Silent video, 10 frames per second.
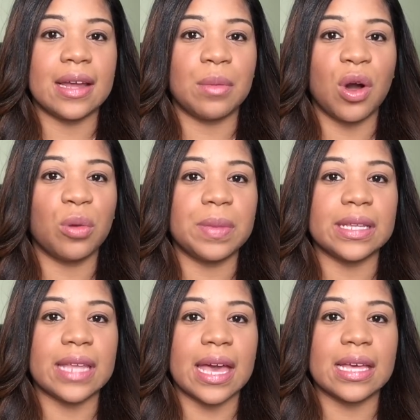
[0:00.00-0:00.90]
I'm
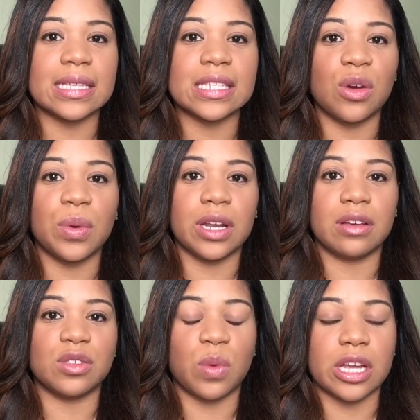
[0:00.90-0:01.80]
hoping that someone
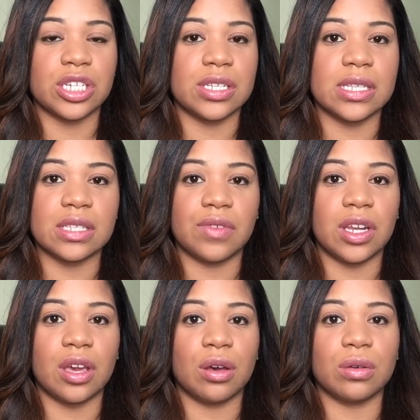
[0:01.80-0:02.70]
else watching these
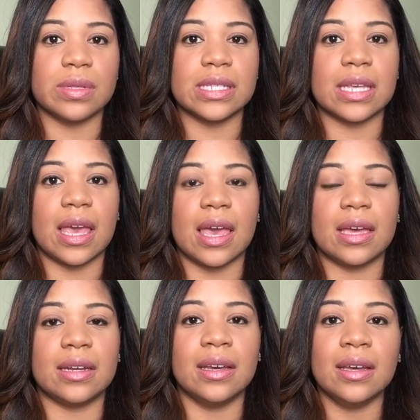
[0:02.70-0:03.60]
videos
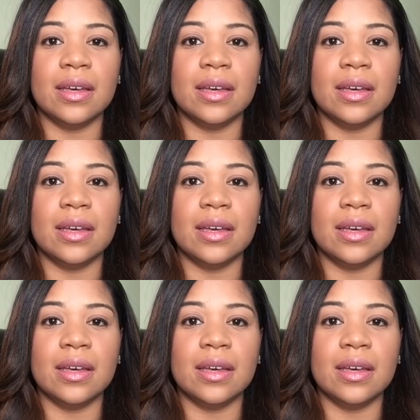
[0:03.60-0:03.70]
can